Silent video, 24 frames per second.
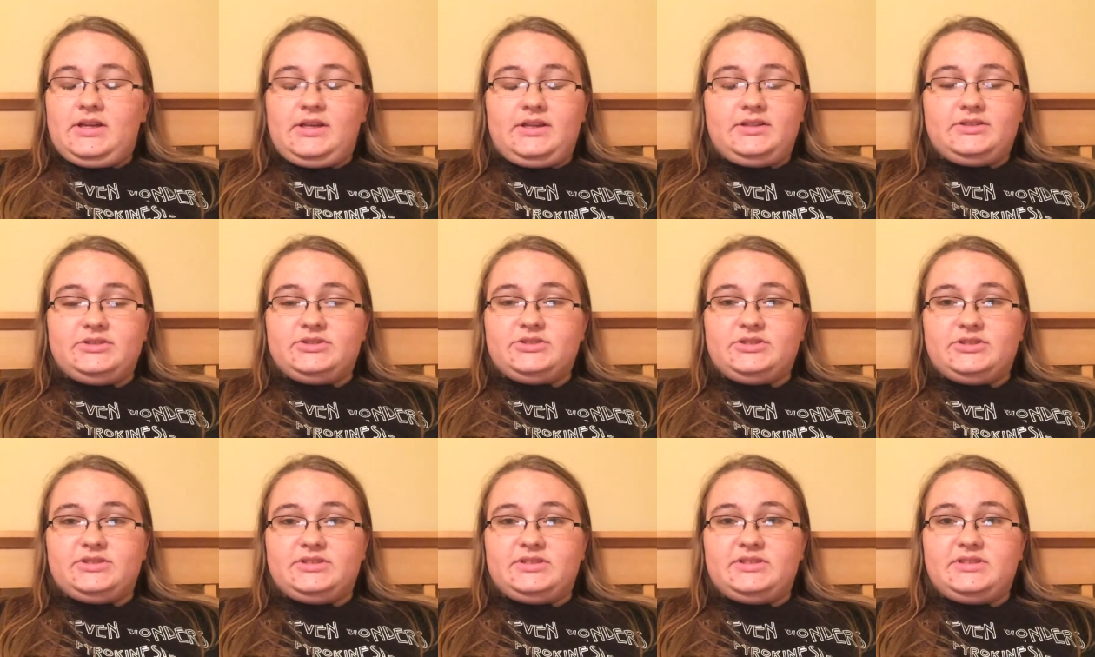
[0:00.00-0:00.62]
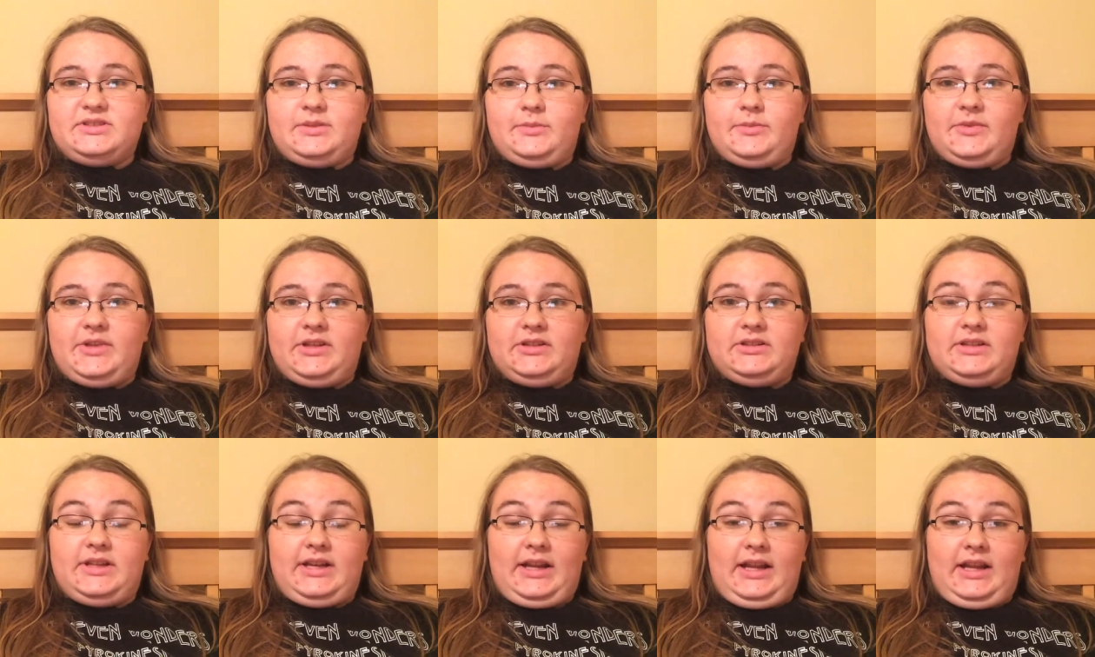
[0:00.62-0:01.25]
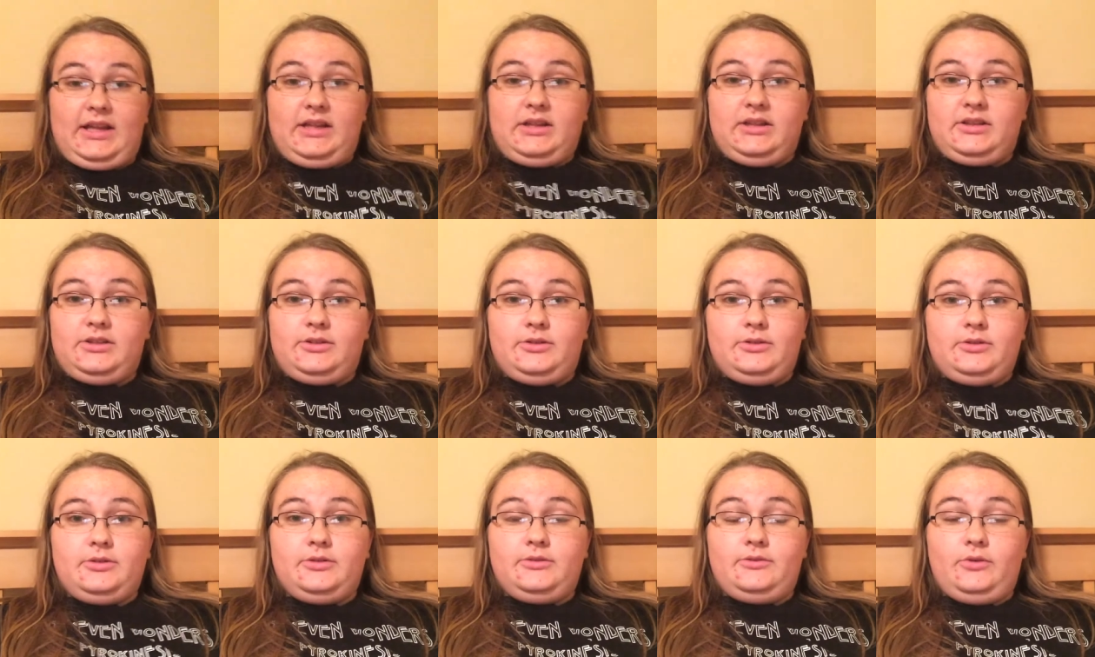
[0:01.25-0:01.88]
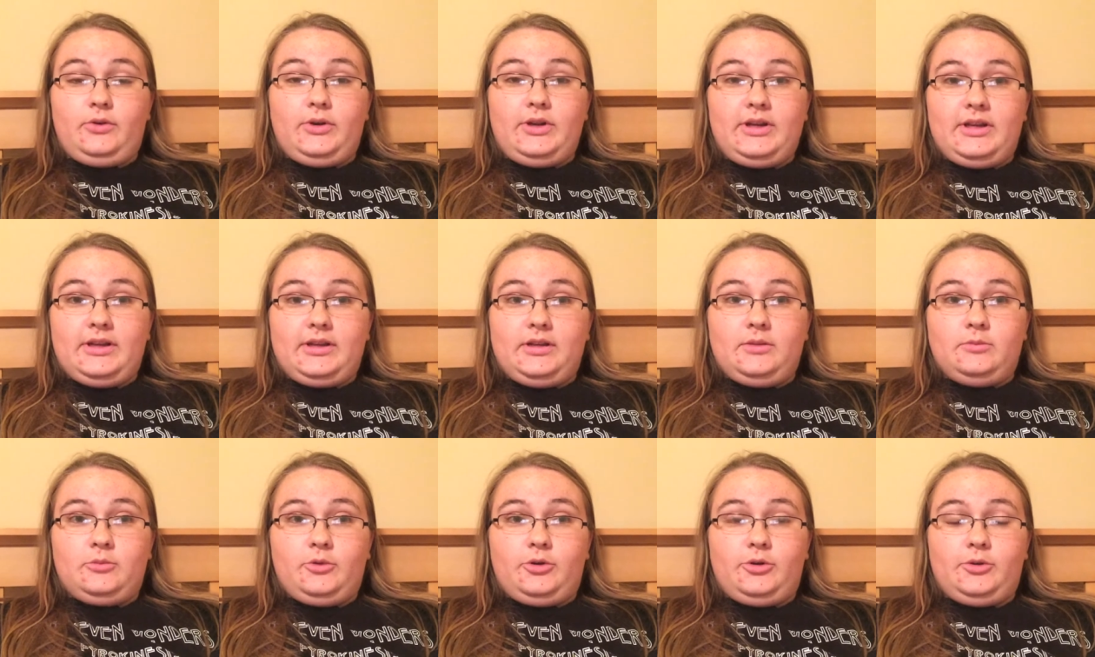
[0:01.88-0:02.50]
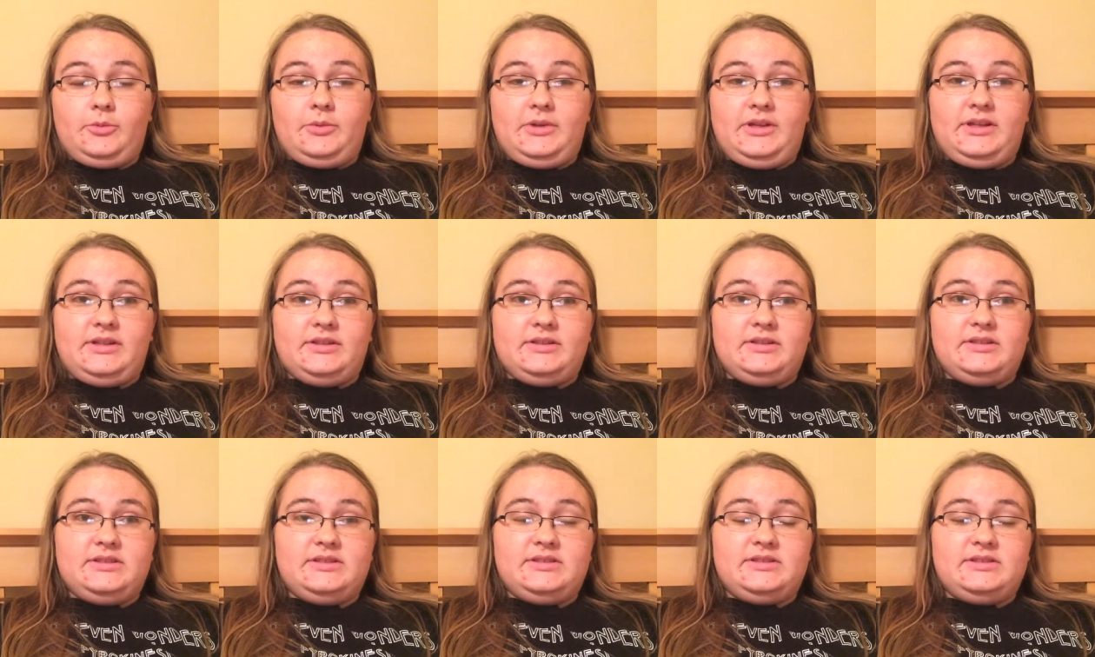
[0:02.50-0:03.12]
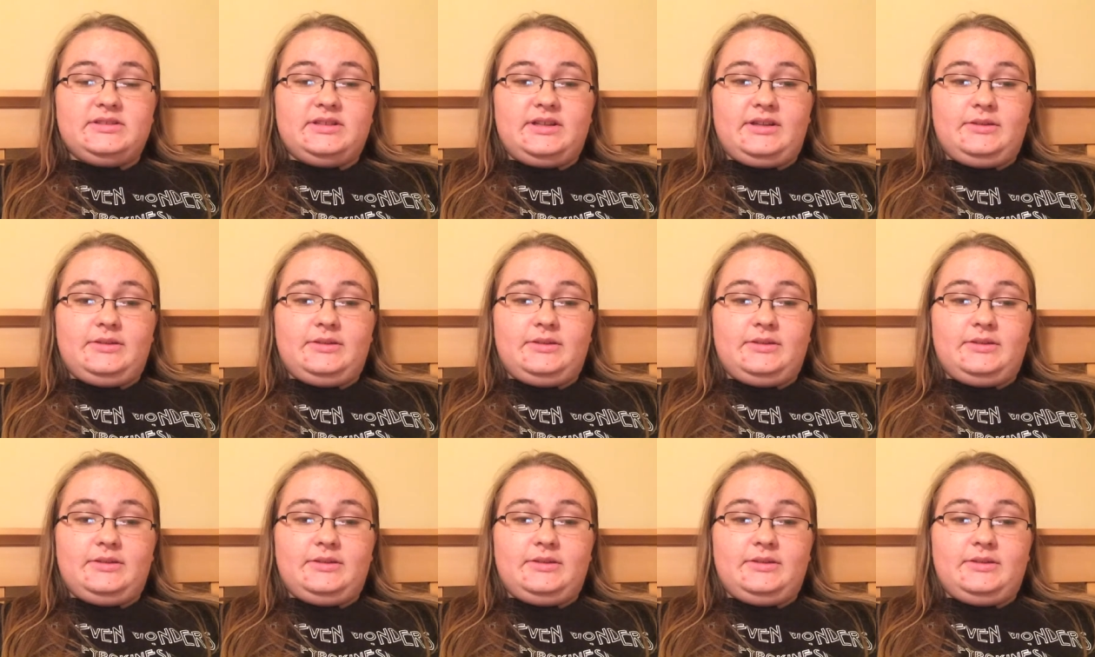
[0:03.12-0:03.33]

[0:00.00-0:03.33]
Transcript: it's just something that I couldn't avoid anymore because